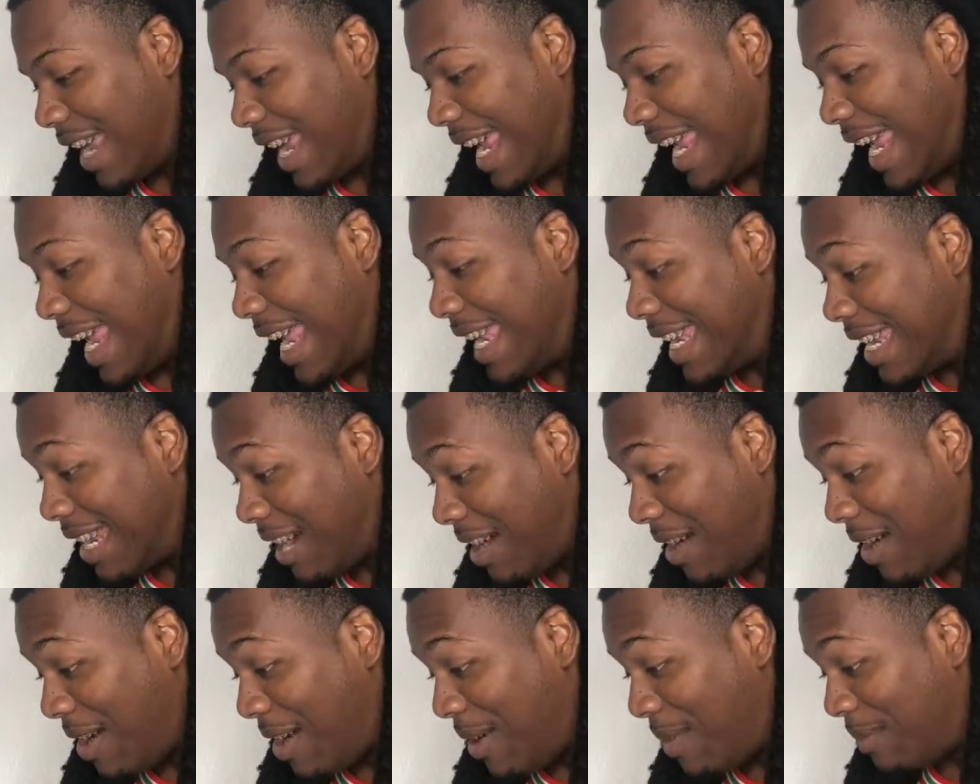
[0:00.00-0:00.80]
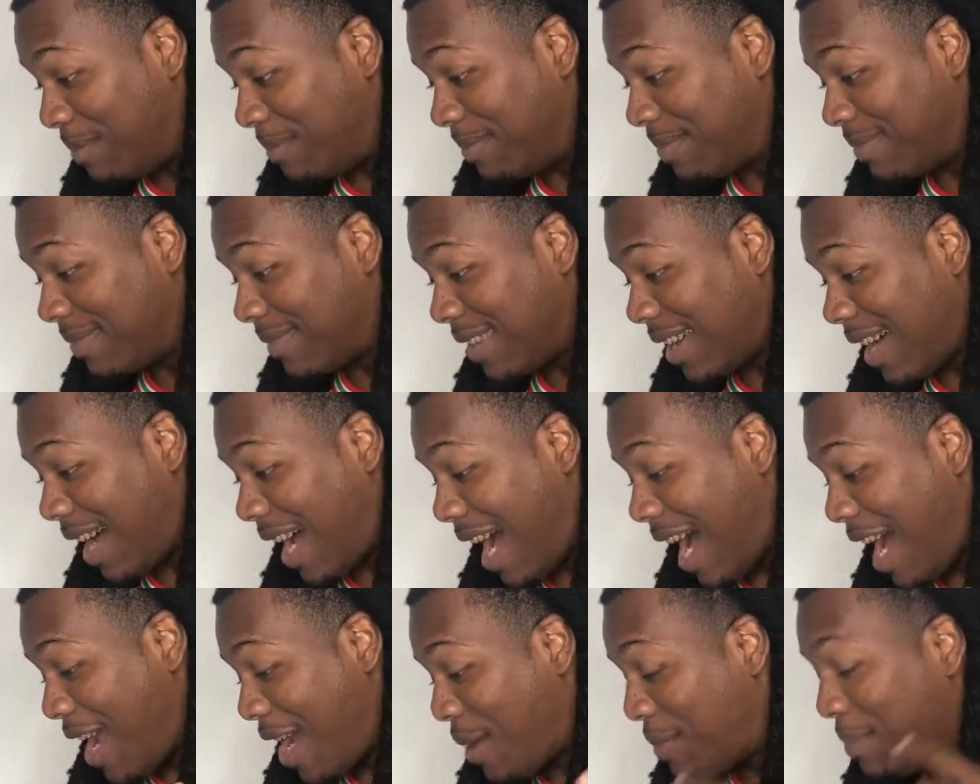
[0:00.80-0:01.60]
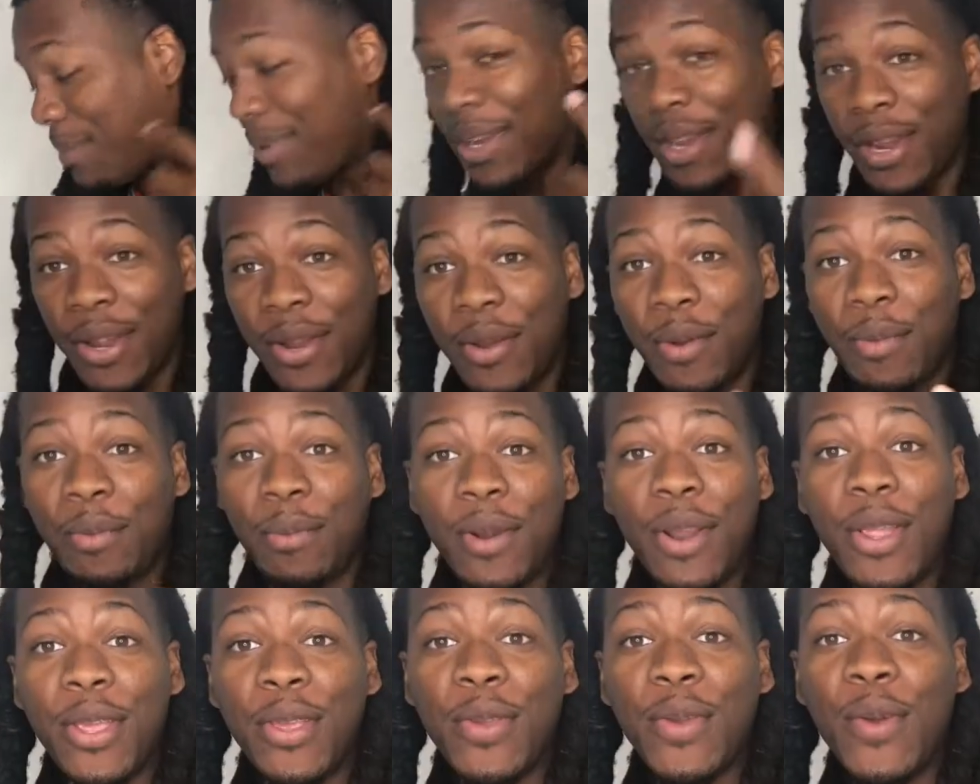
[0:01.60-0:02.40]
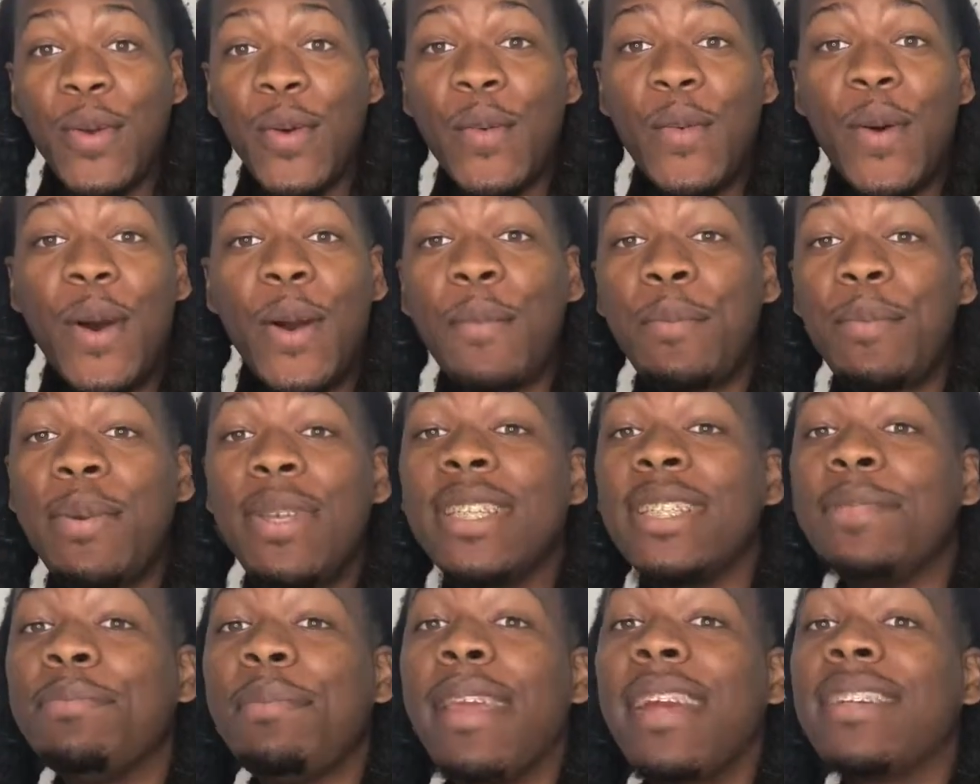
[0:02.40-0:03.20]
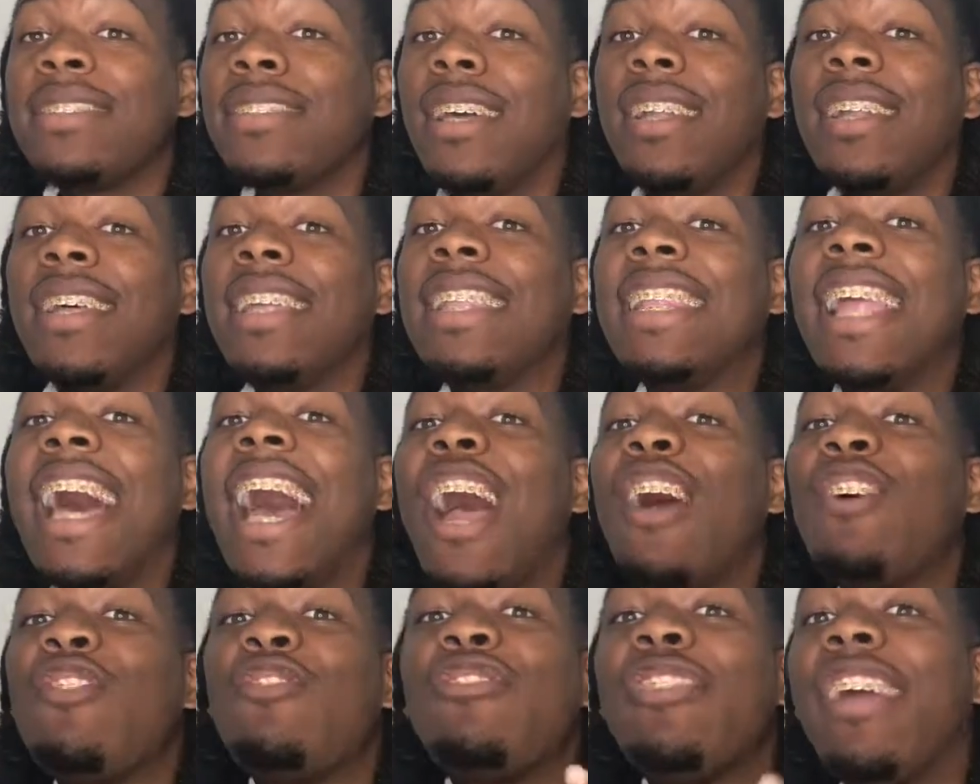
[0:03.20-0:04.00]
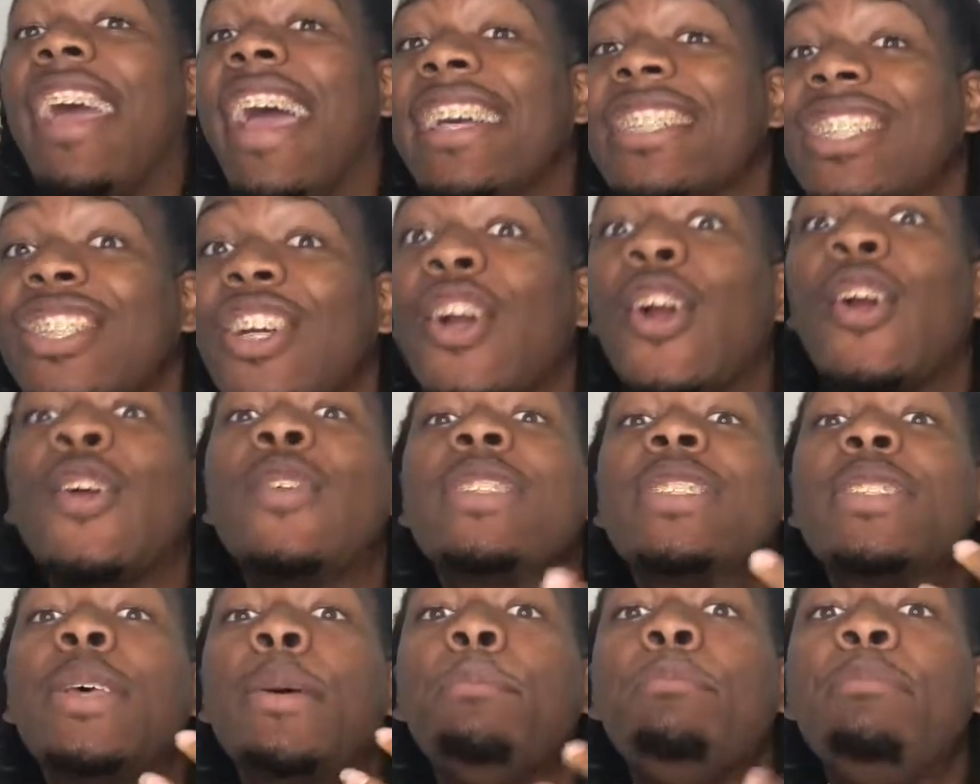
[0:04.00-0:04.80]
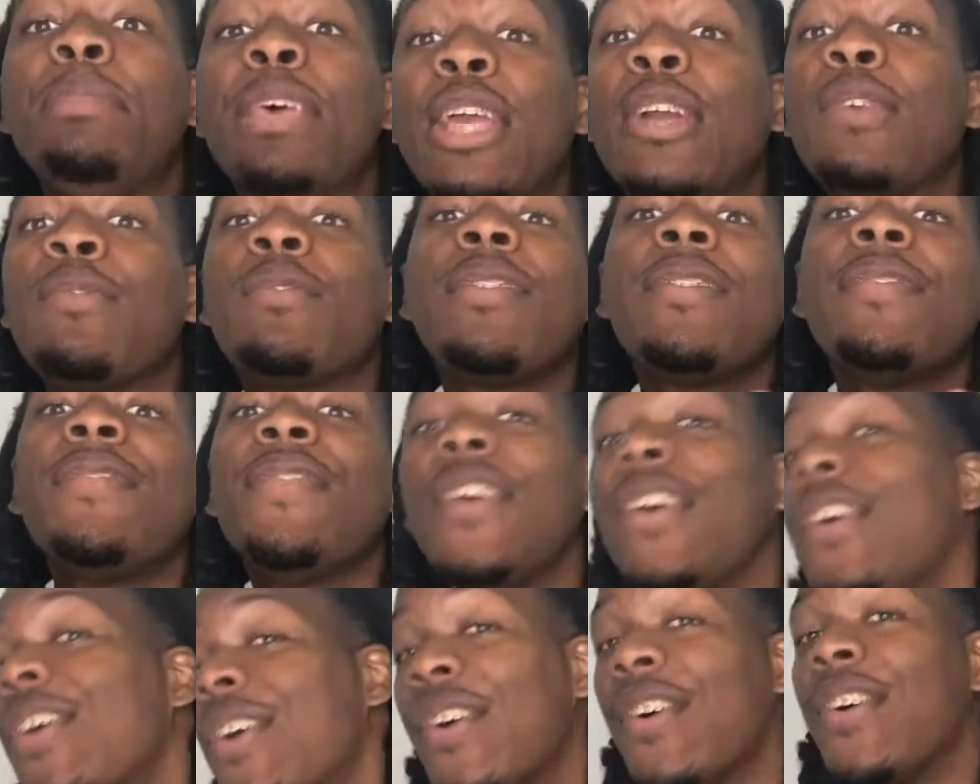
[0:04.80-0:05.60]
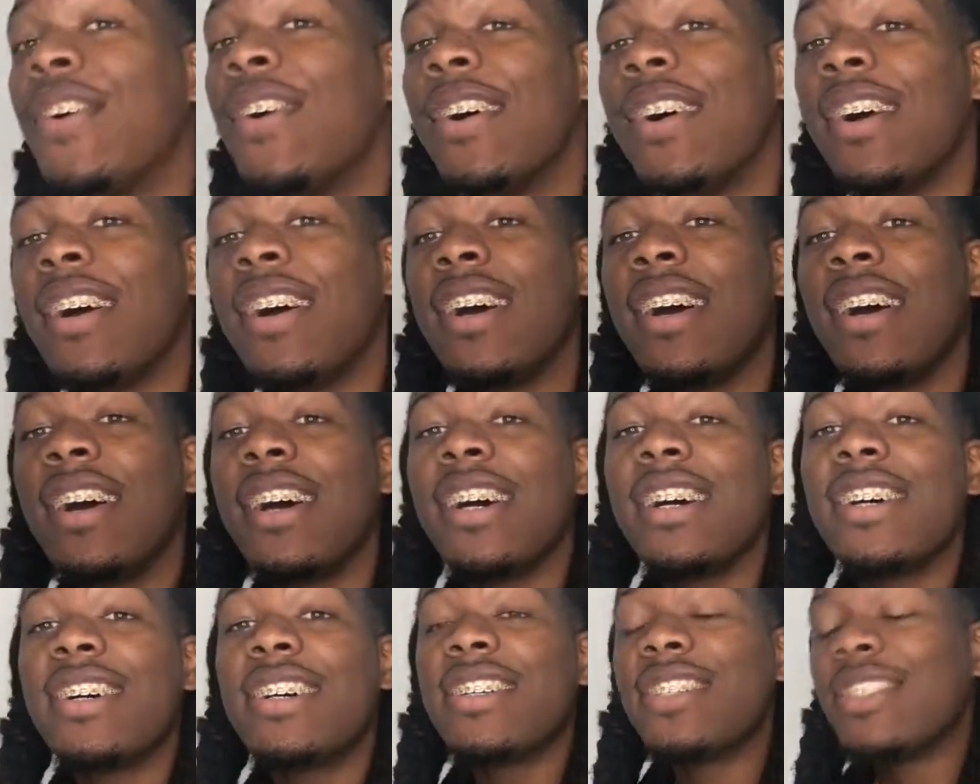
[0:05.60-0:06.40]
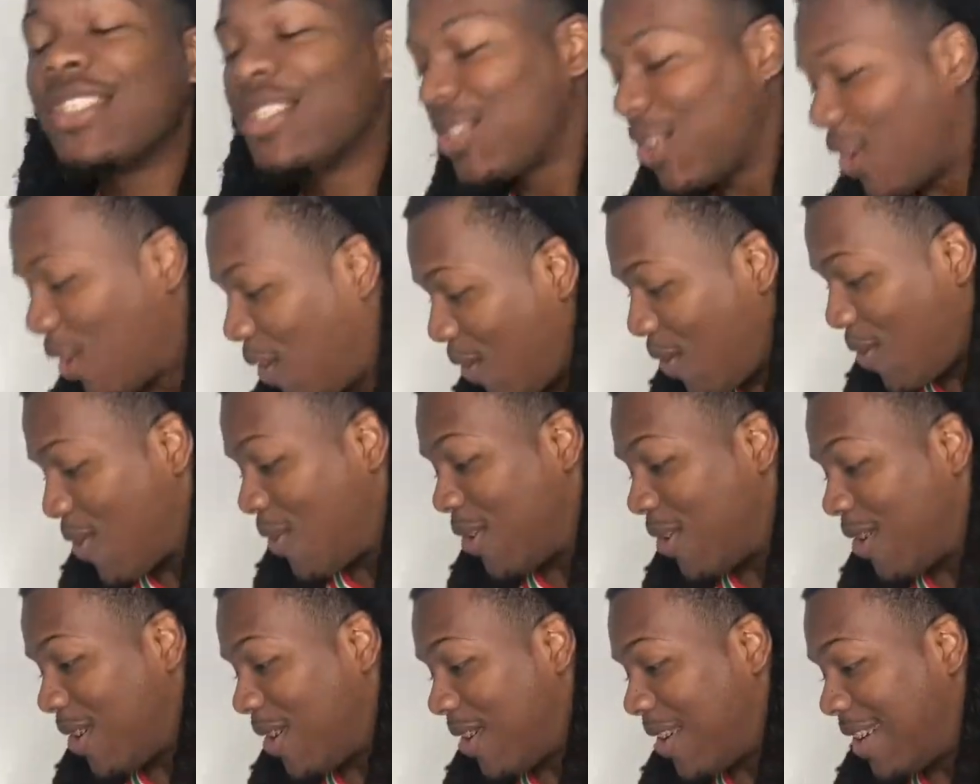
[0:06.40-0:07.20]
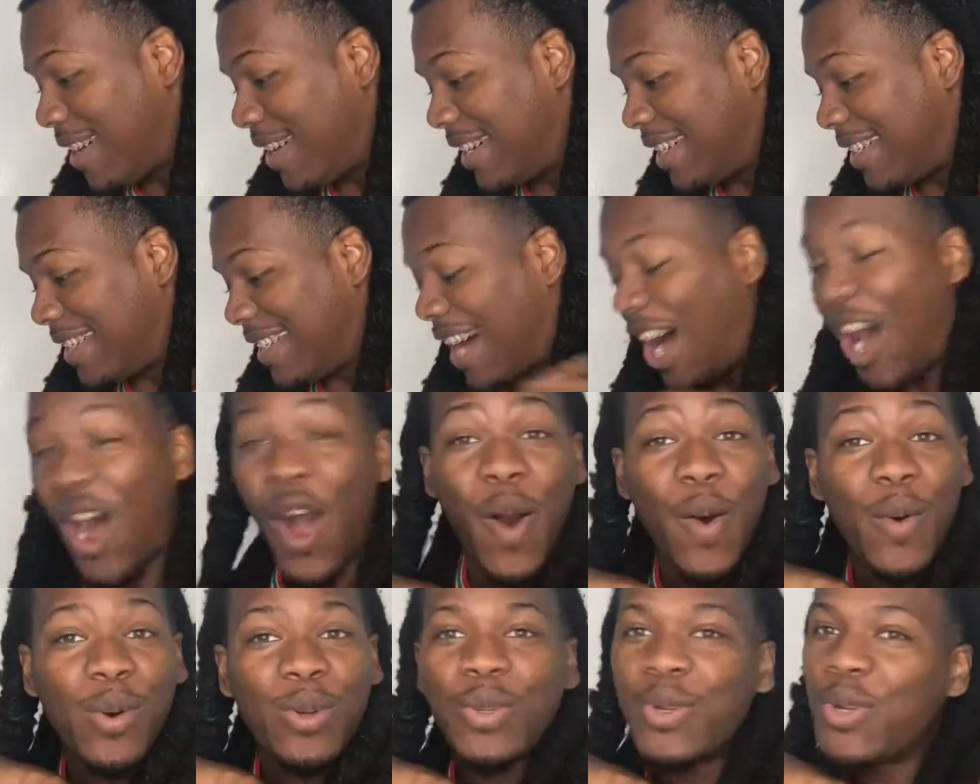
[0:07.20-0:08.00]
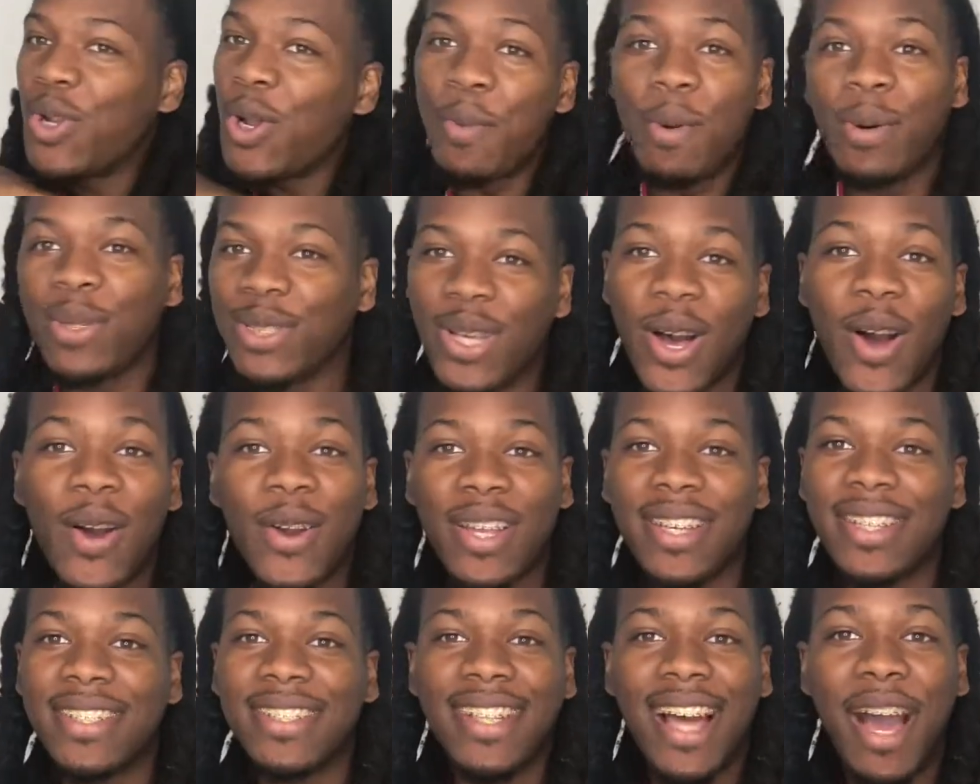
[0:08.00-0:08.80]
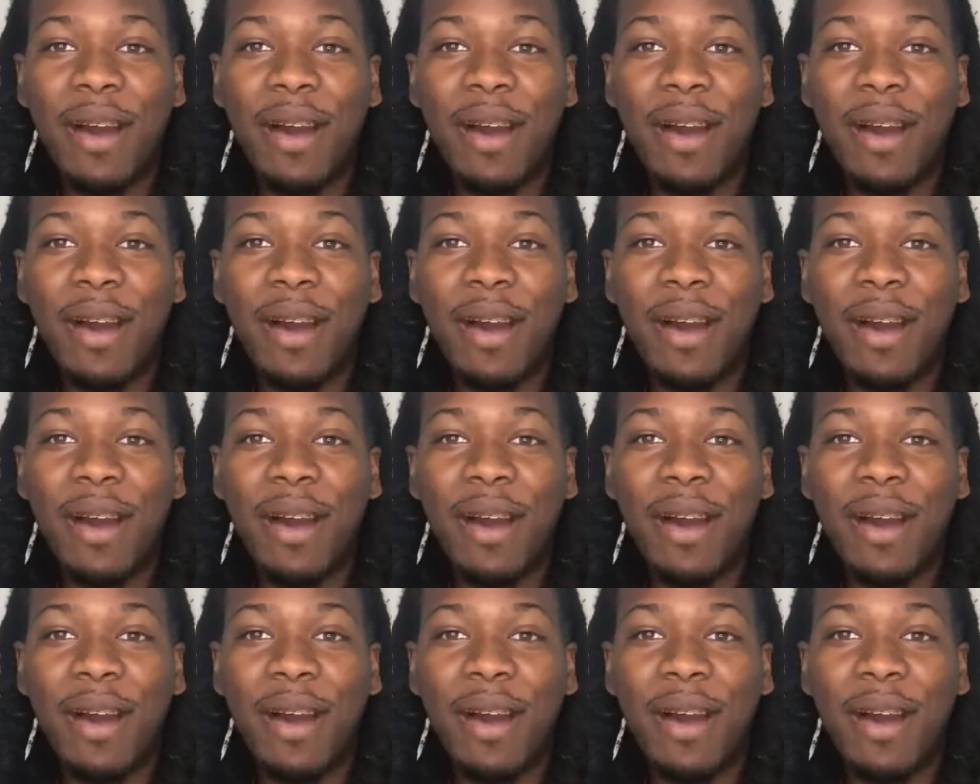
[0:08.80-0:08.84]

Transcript: and I am here to bring you a One Piece Manga Chapter live reaction. Hers is a big reveal, so I don't want to do no more talking.